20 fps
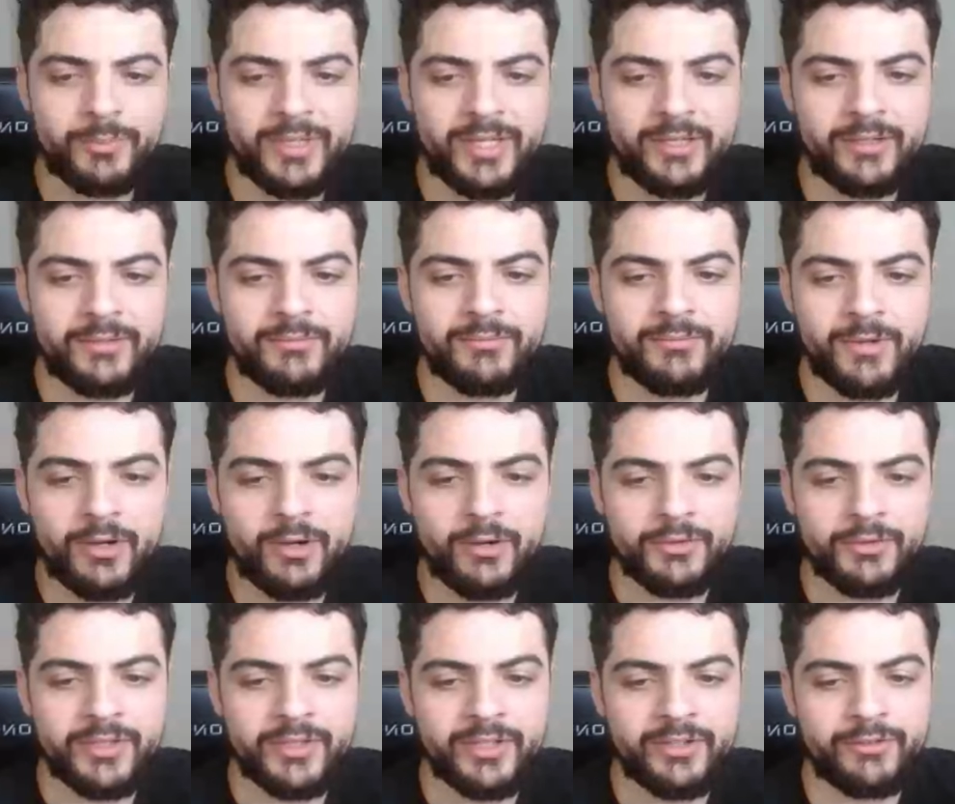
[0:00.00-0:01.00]
been
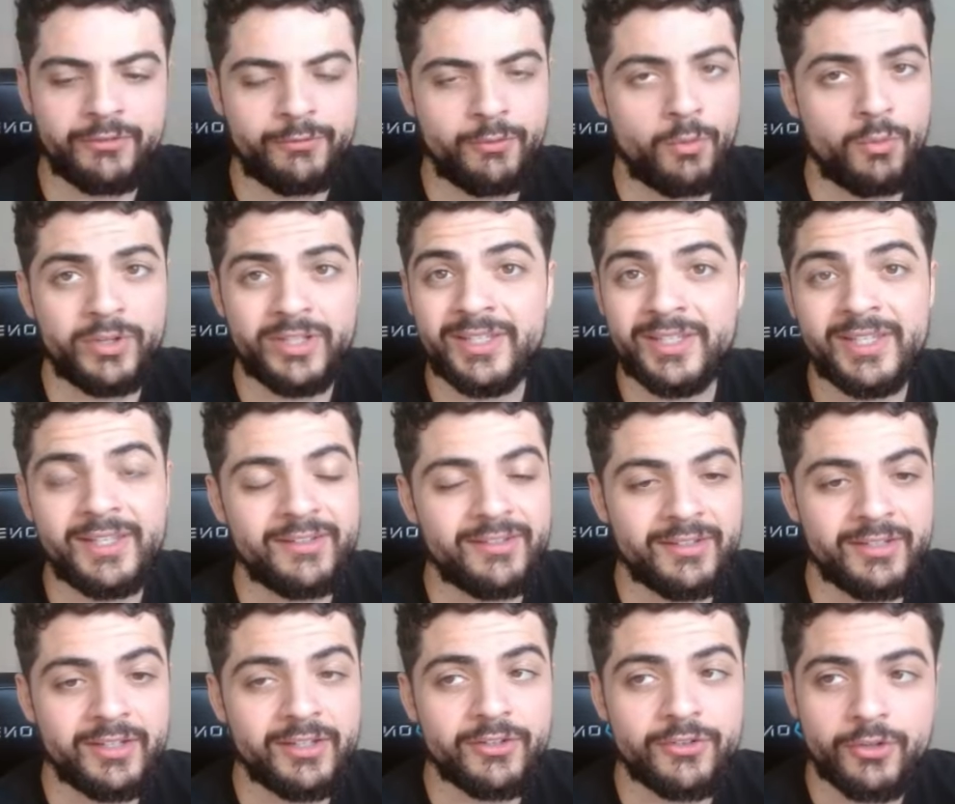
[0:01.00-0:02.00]
on this for years
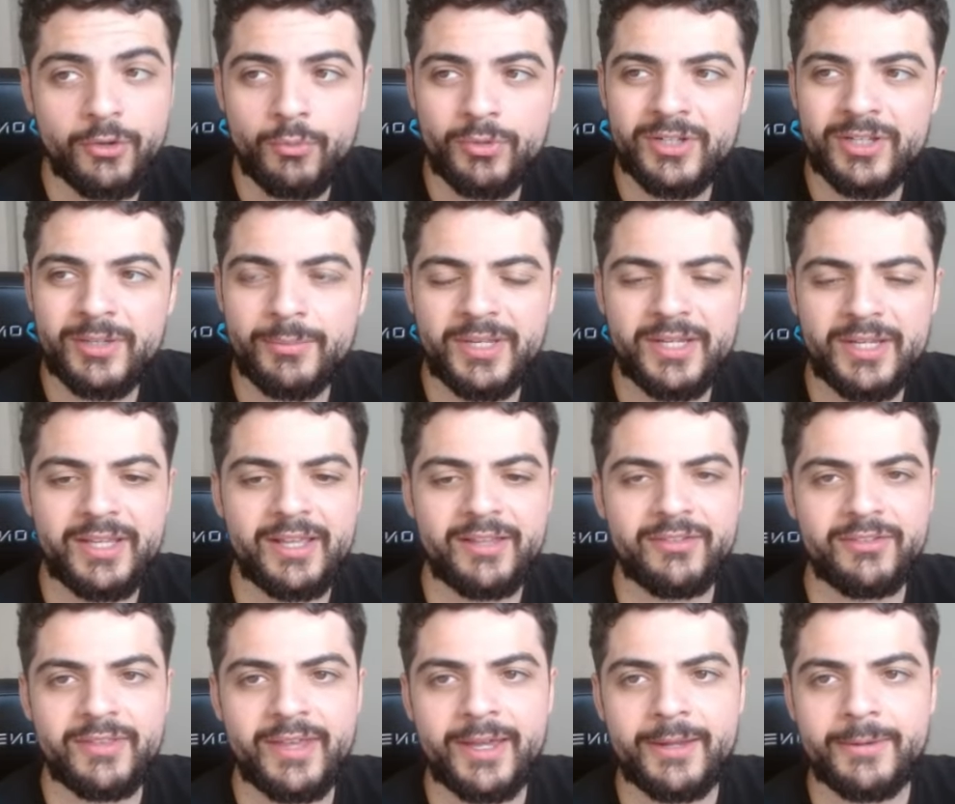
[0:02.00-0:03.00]
and years, so I wouldn't compete
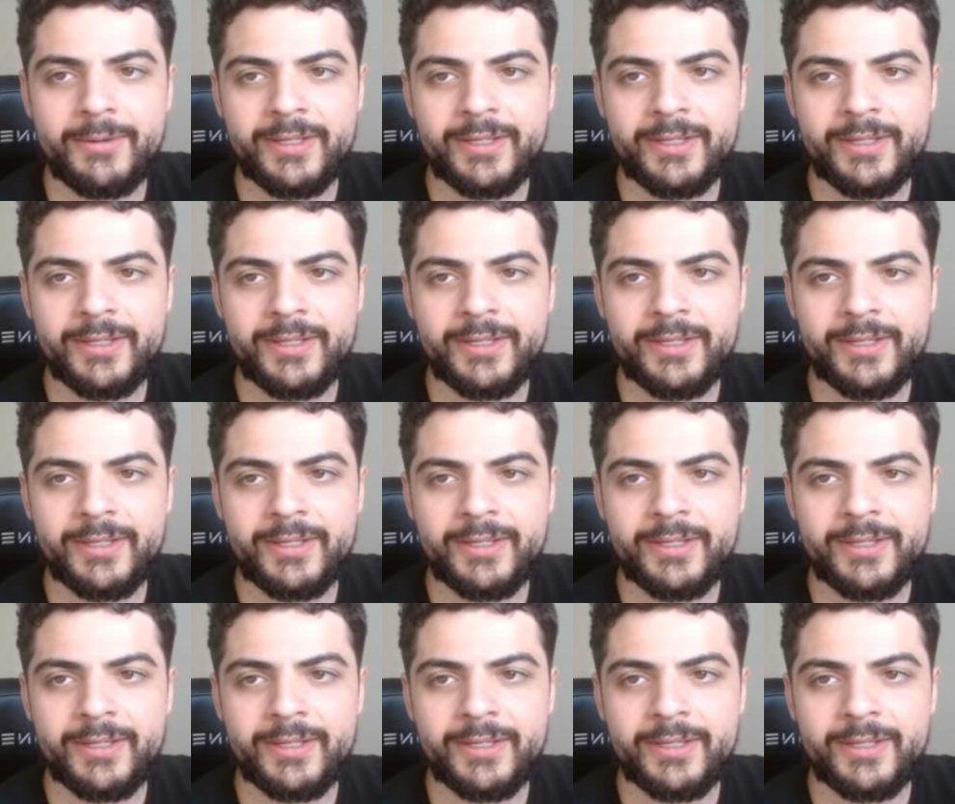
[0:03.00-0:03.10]
against that,